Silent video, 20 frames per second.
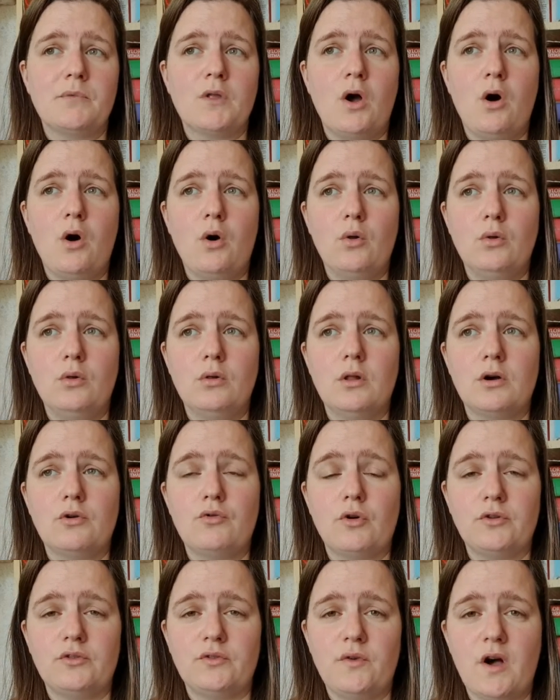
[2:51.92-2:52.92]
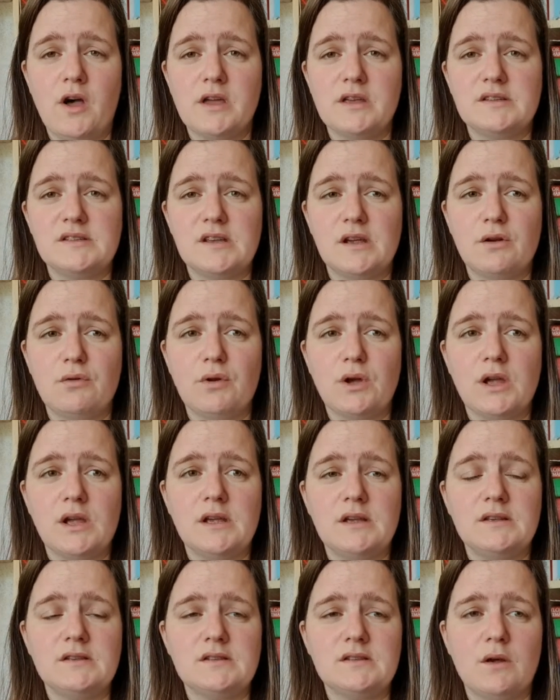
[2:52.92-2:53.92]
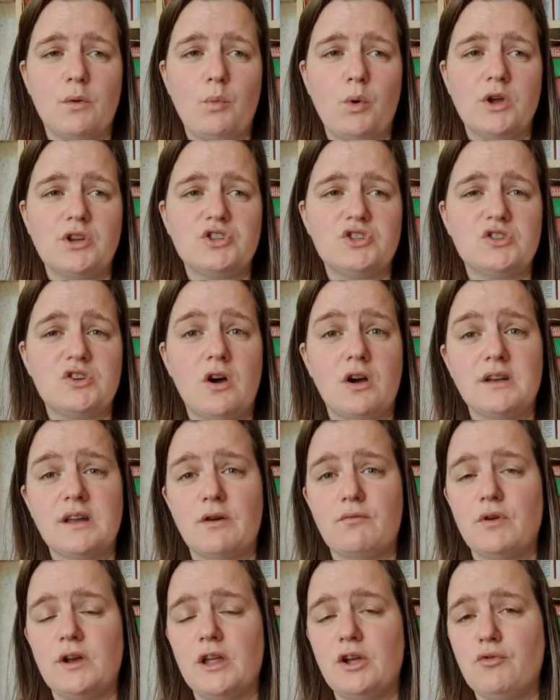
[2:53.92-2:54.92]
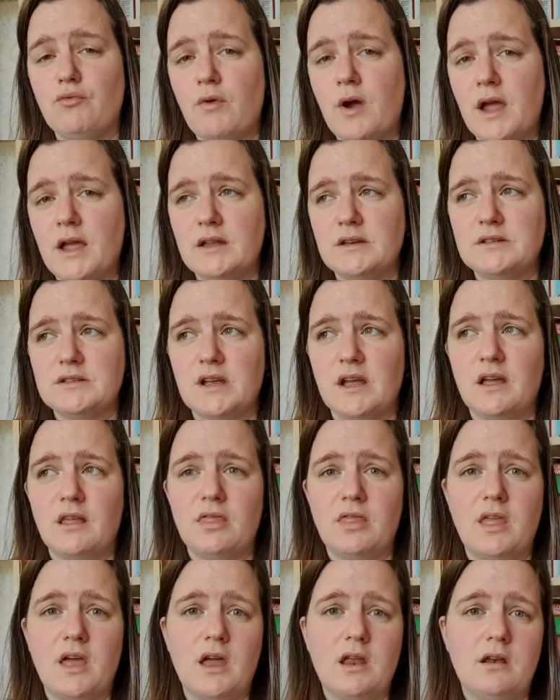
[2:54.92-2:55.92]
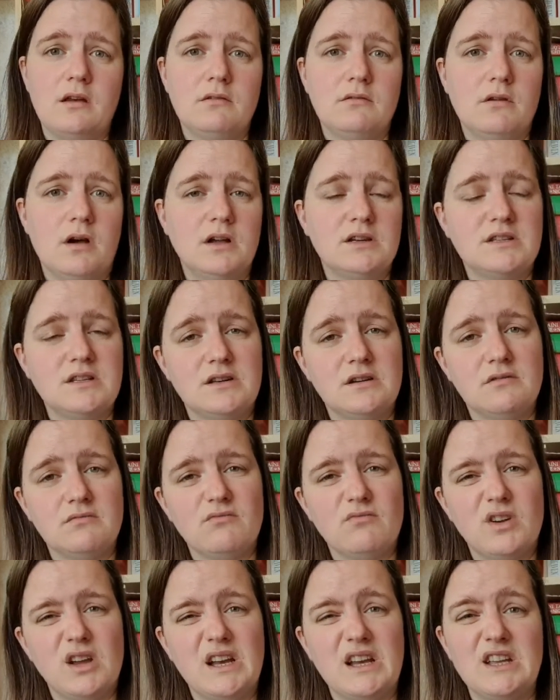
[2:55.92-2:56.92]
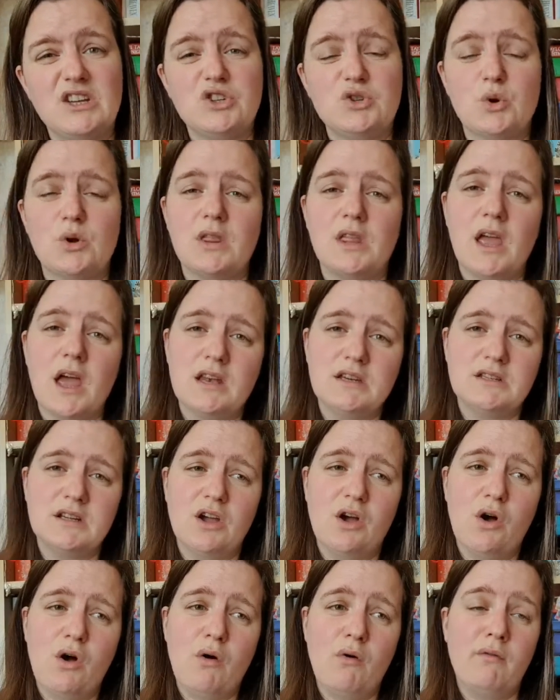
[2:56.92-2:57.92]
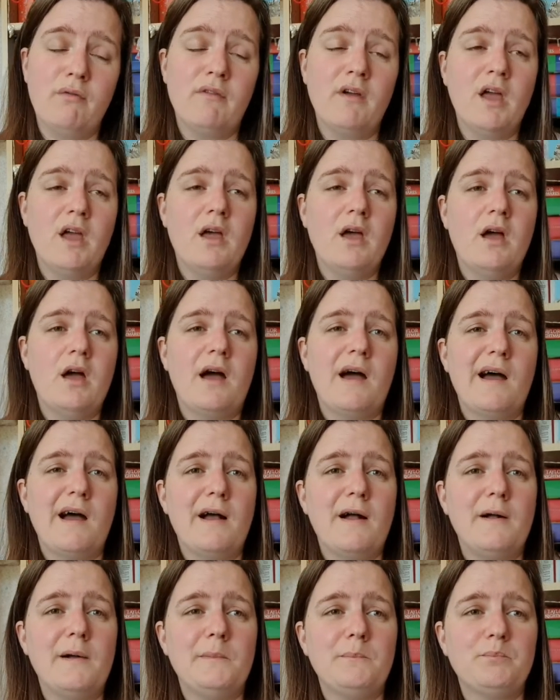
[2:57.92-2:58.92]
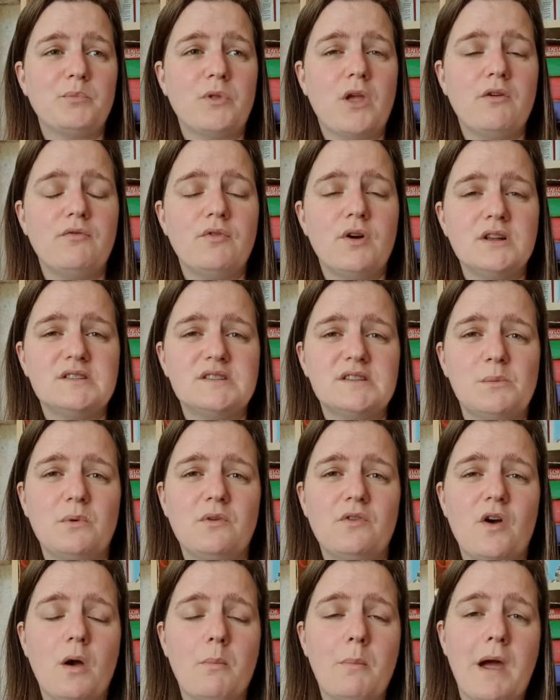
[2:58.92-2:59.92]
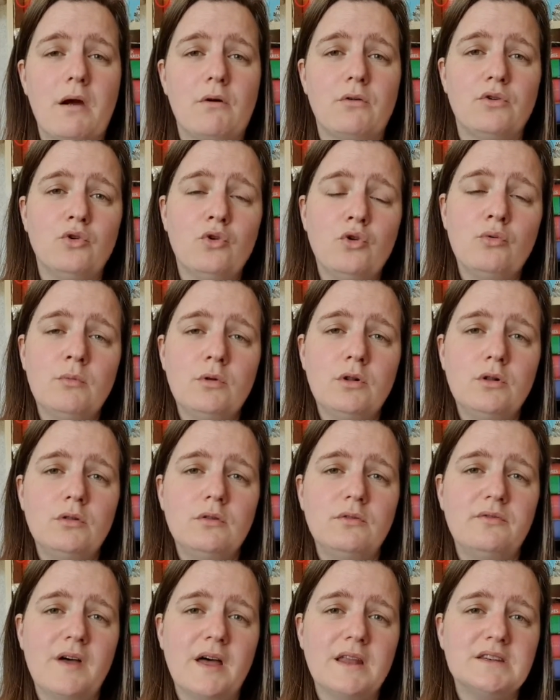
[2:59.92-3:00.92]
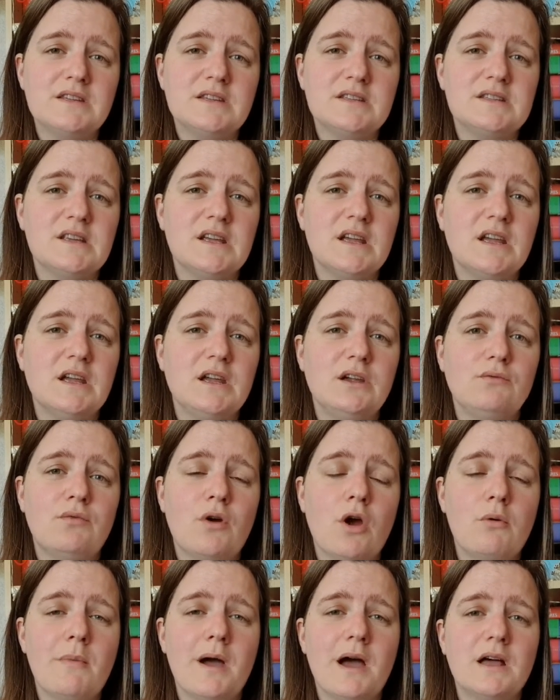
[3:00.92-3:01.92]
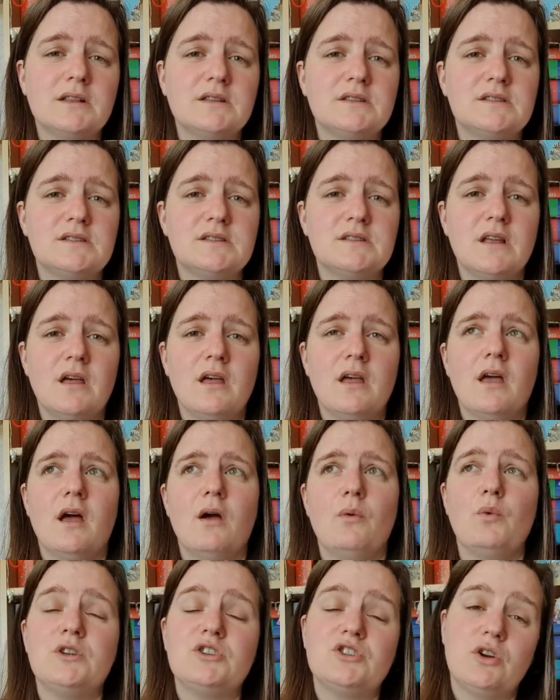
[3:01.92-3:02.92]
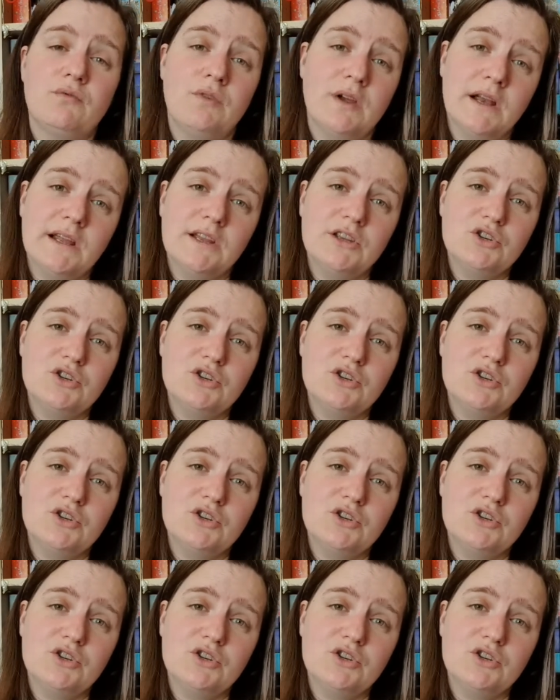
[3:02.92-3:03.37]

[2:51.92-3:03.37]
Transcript: whole Crossfire series, which started out really great and then I didn't really enjoy the ending of. Um, I've read some of her paranormal, fantasy, romance, which I really